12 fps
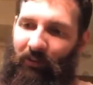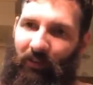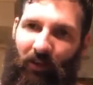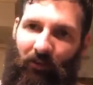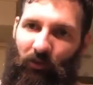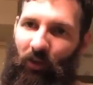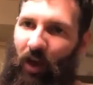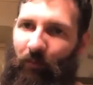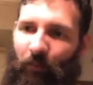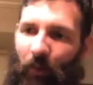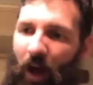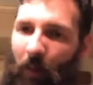You know, just
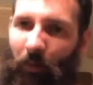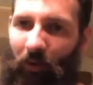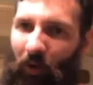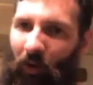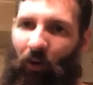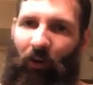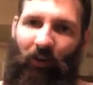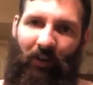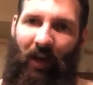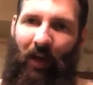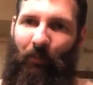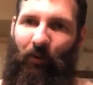hopping on the Harley,
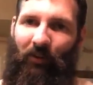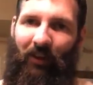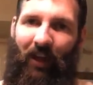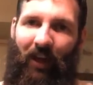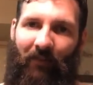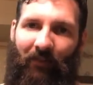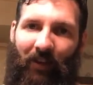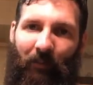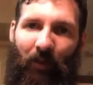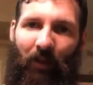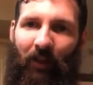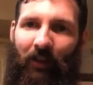hopping on the cafe
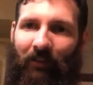bikes,